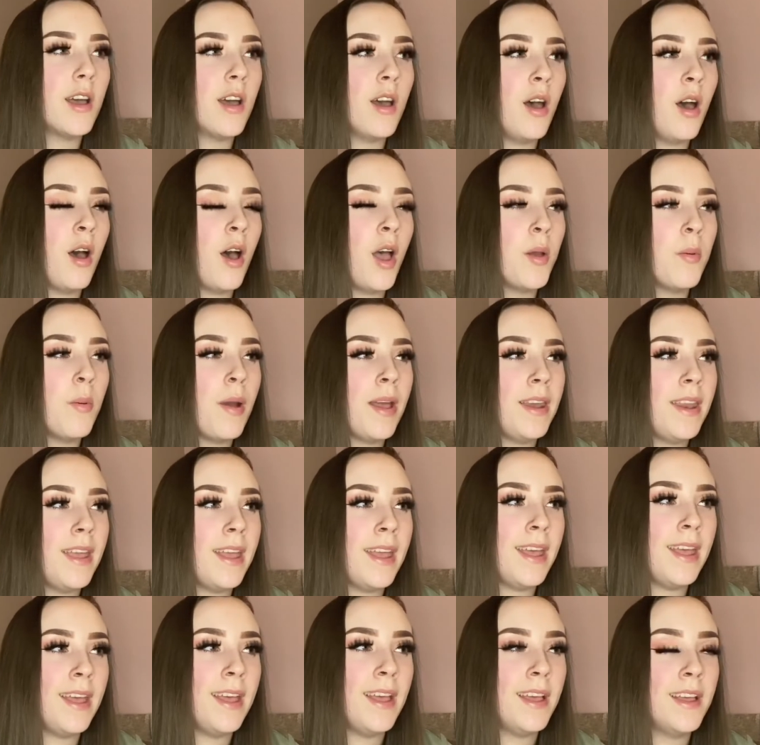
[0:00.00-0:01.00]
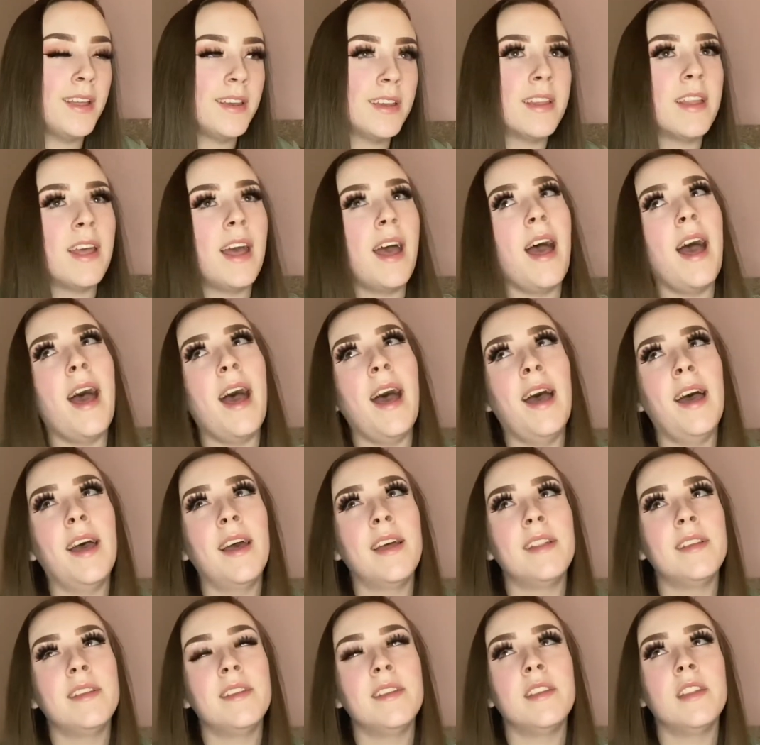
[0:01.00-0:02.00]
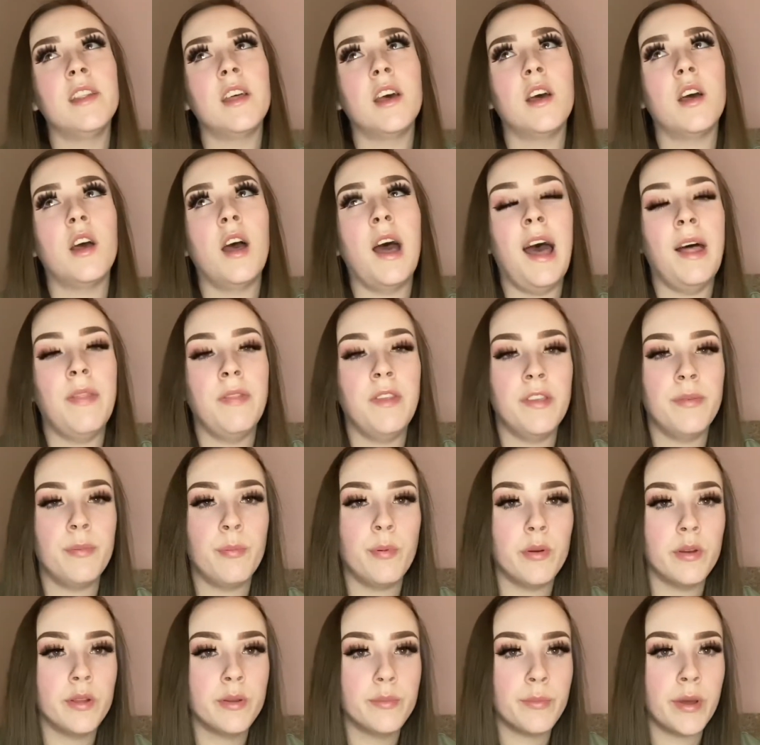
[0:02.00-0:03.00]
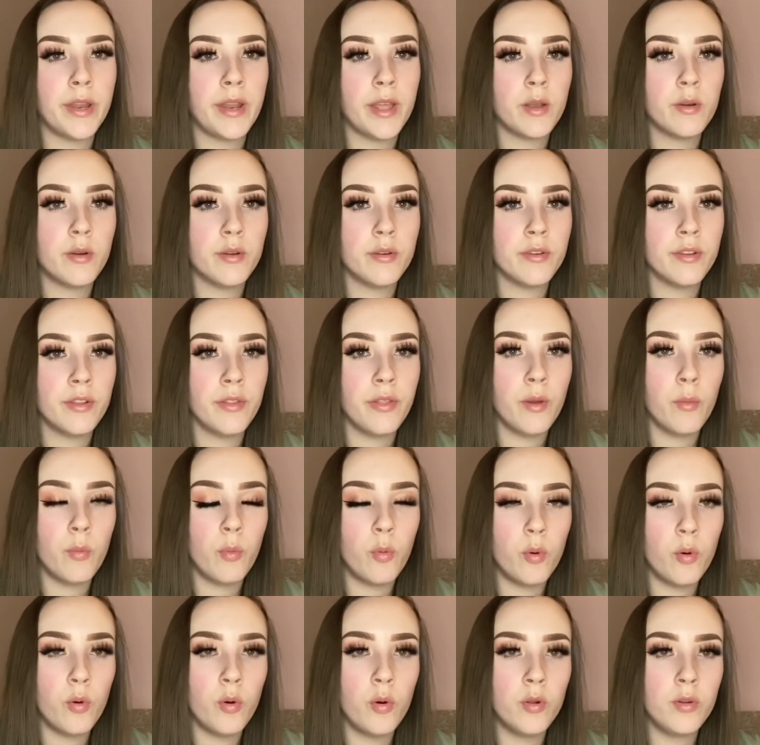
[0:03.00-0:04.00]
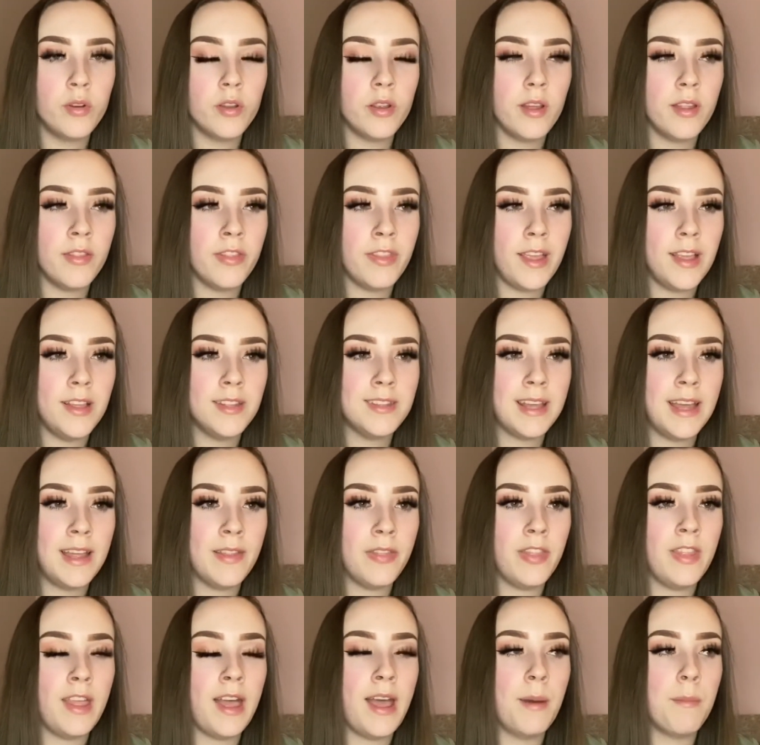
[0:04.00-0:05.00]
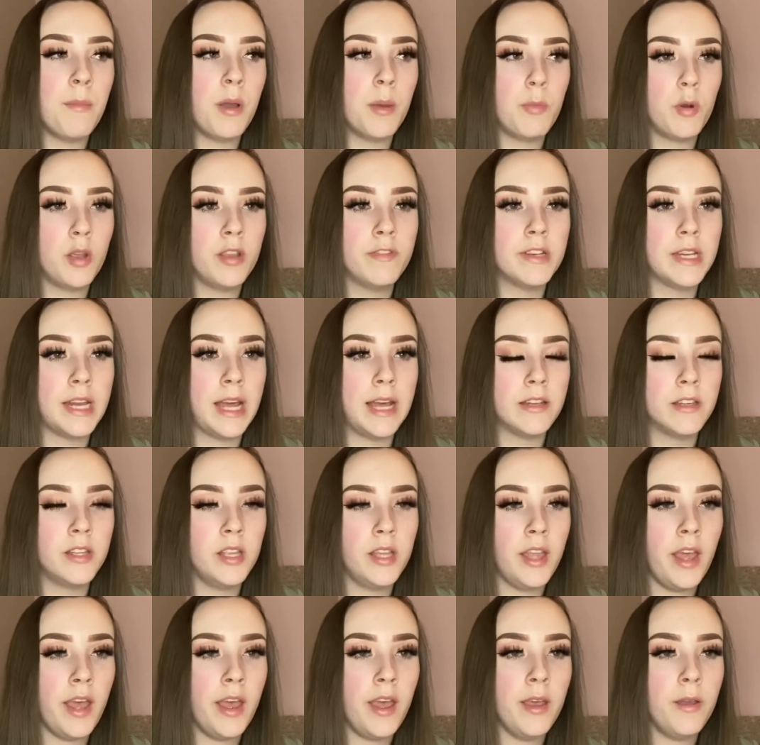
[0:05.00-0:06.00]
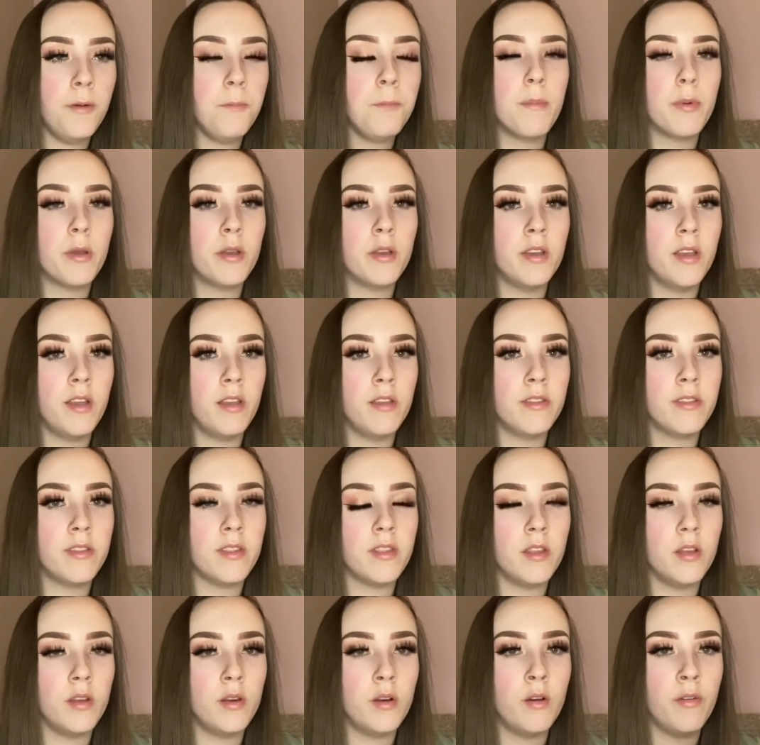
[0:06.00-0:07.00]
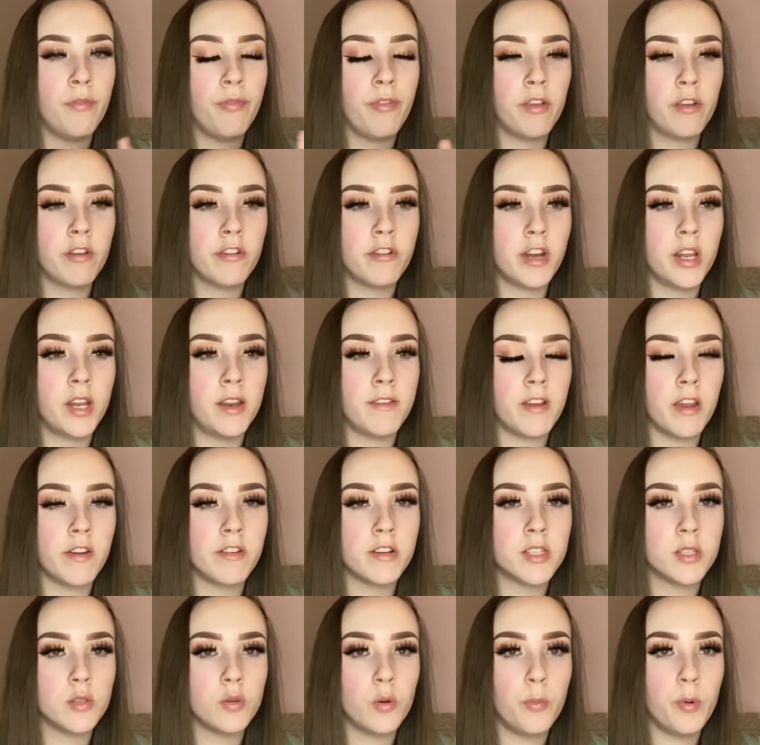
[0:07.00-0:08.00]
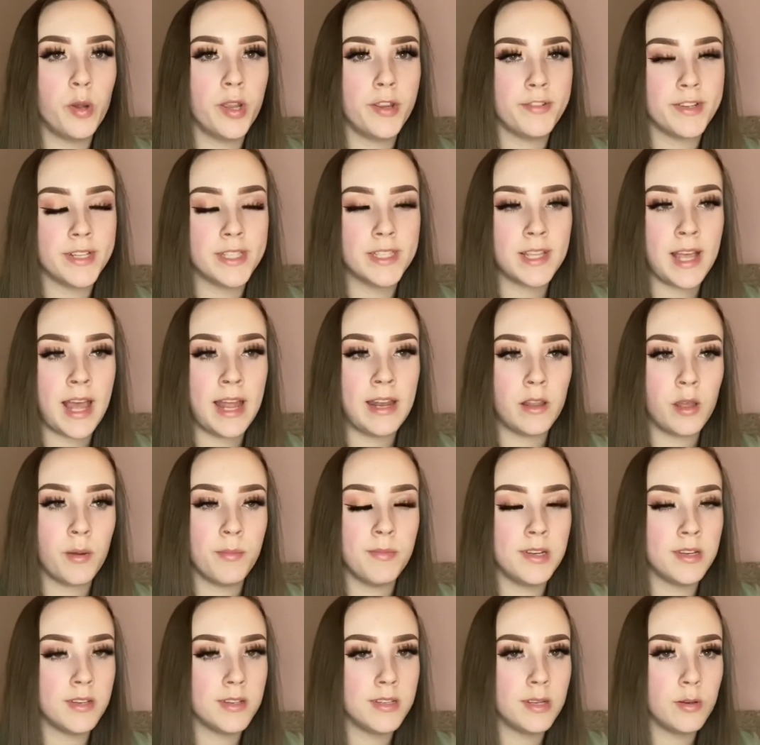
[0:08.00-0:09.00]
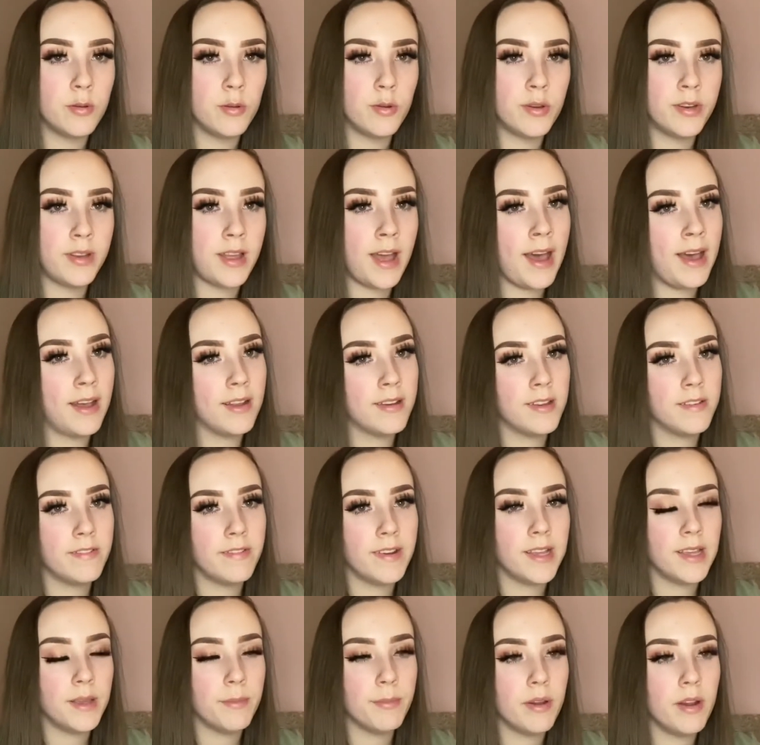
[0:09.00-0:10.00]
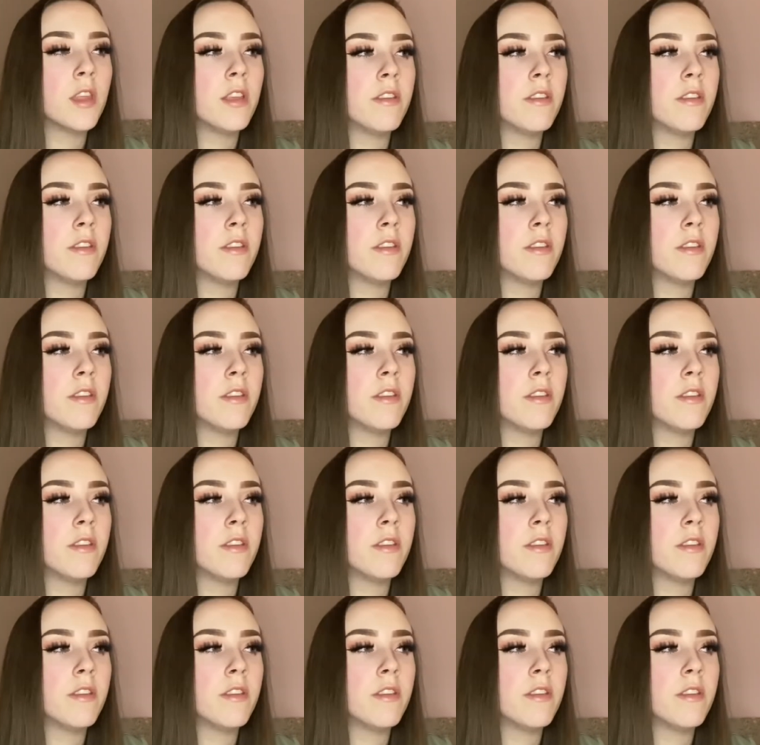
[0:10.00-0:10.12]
I went in, and at this point when I got to the ward they said that my boyfriend had to go because of the coronavirus. Your boyfriends can't come in until you're in active labour.